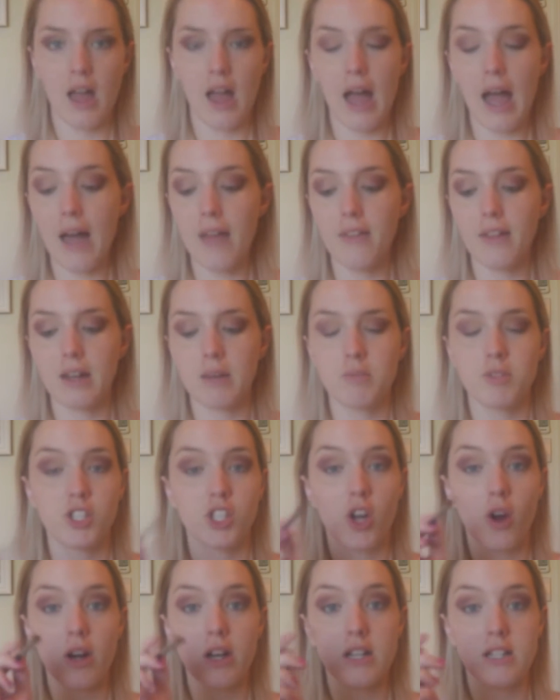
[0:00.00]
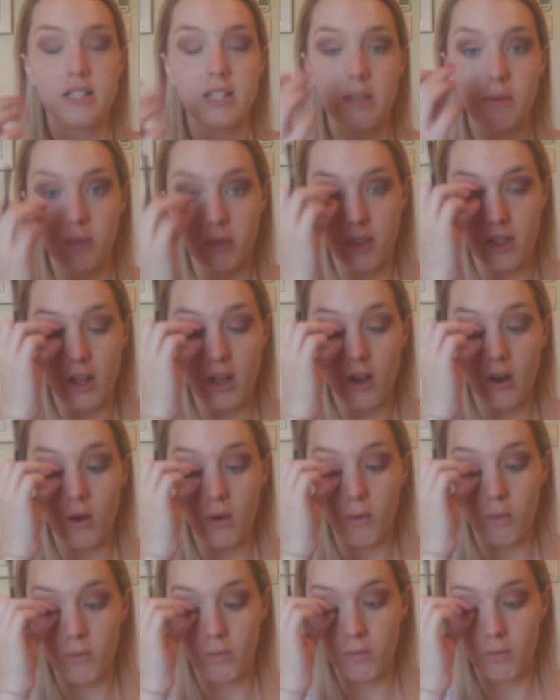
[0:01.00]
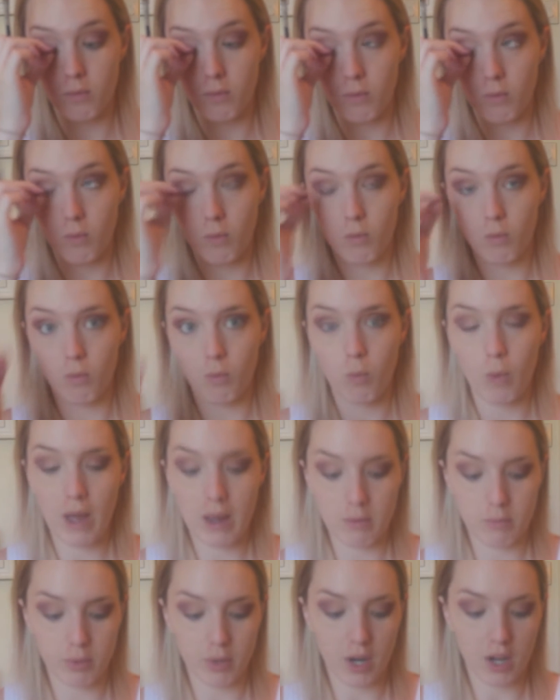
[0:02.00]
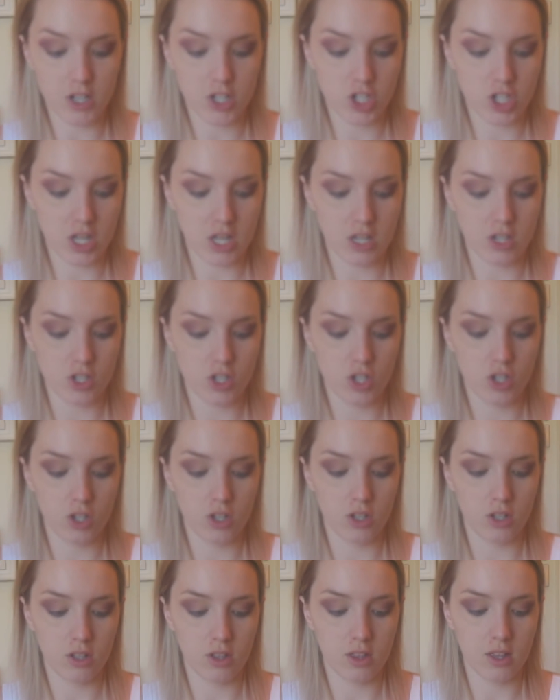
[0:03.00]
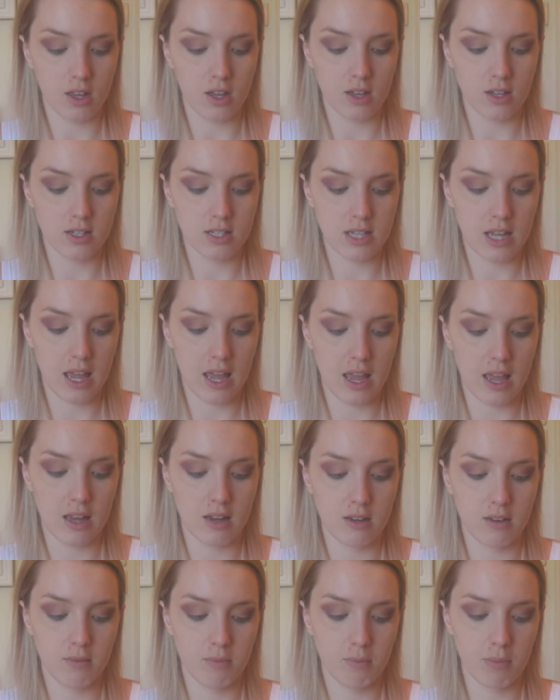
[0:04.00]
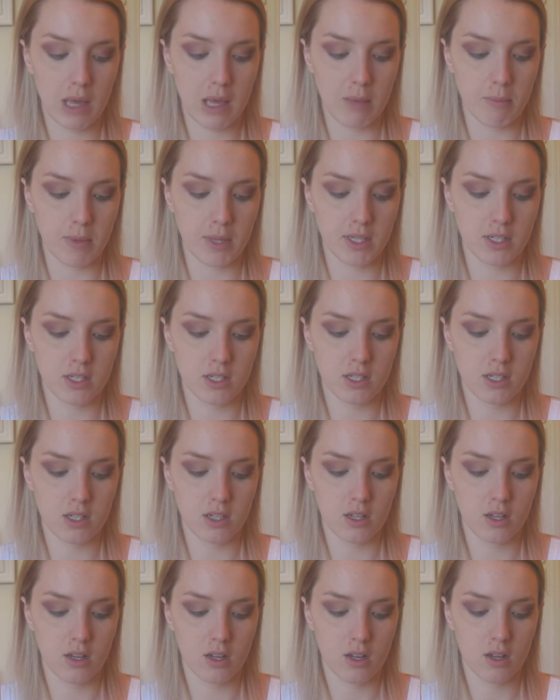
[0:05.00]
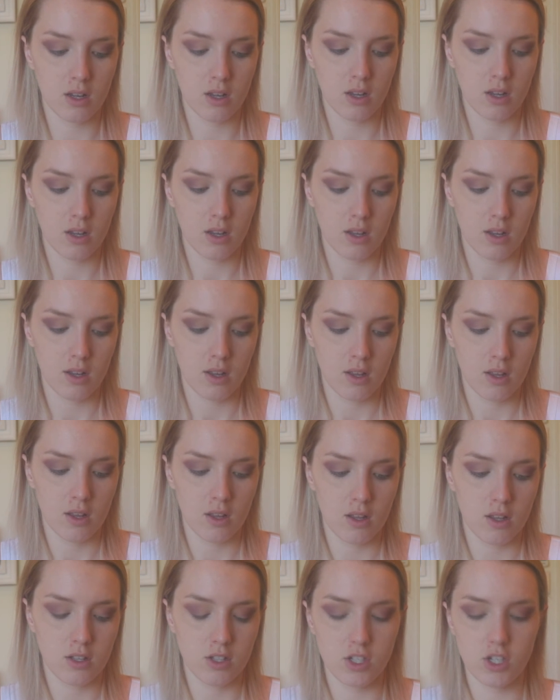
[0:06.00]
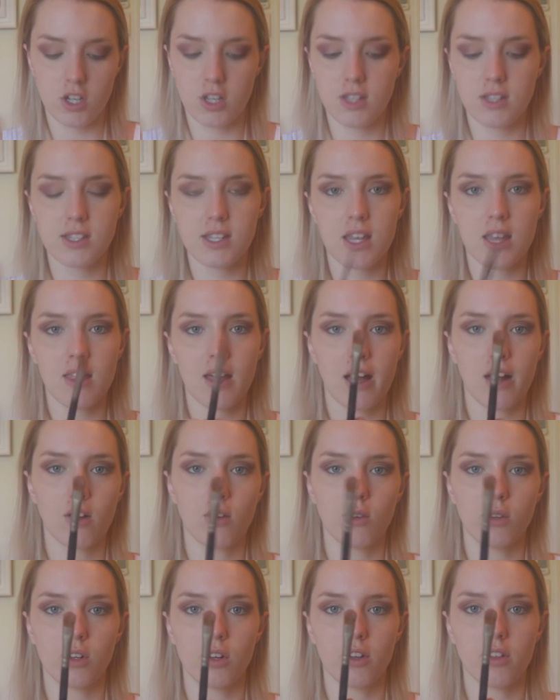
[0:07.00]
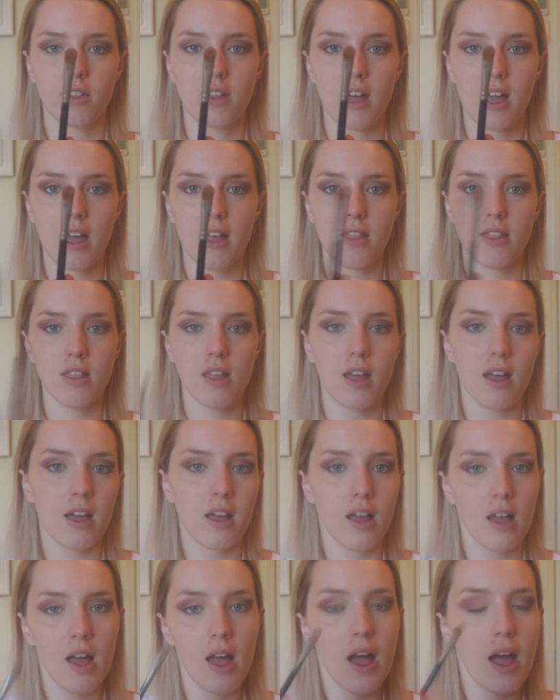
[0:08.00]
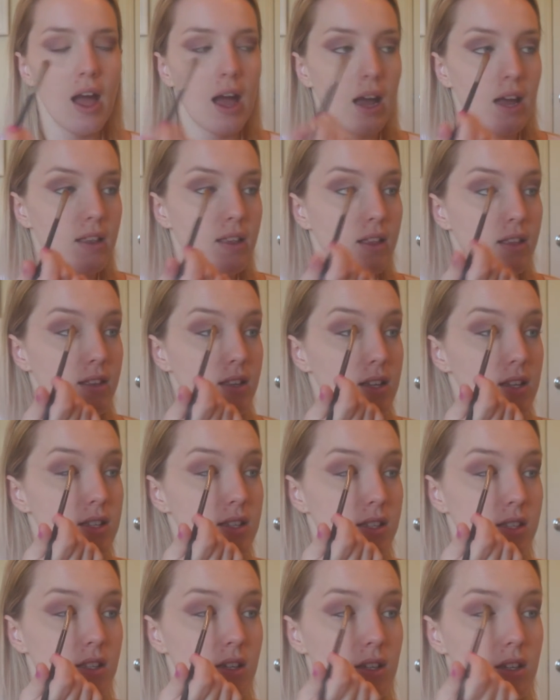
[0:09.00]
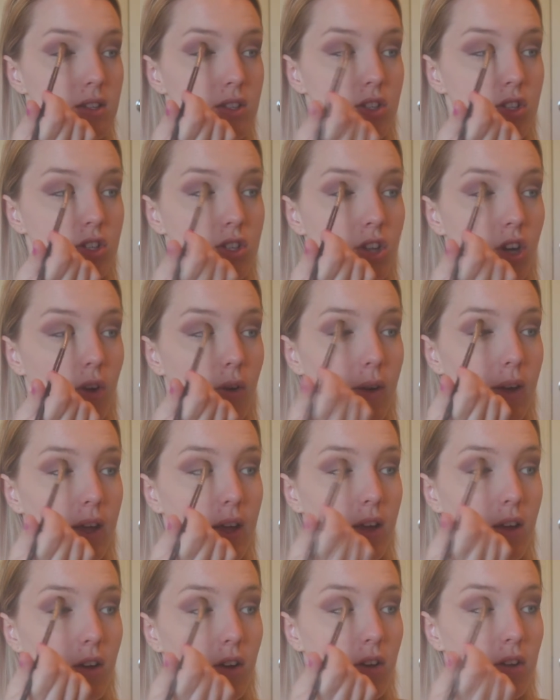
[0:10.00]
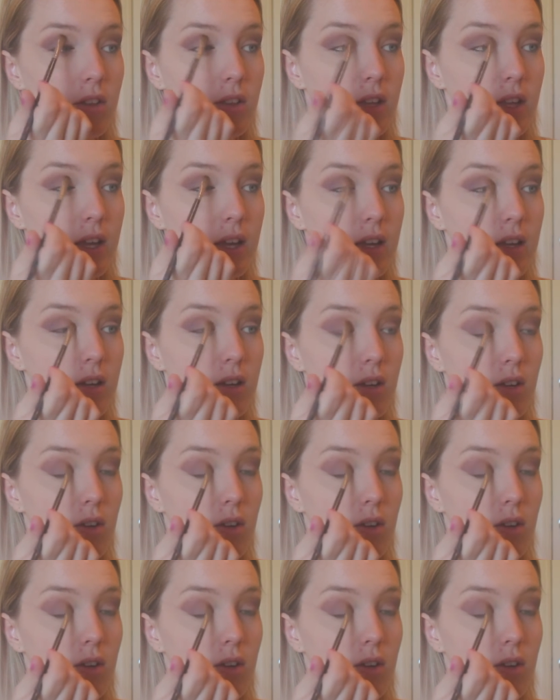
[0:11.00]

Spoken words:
and then I'm just going to dip the wet brush into the tan pigment, so you can see that all on the end there, and then this is just going on the inner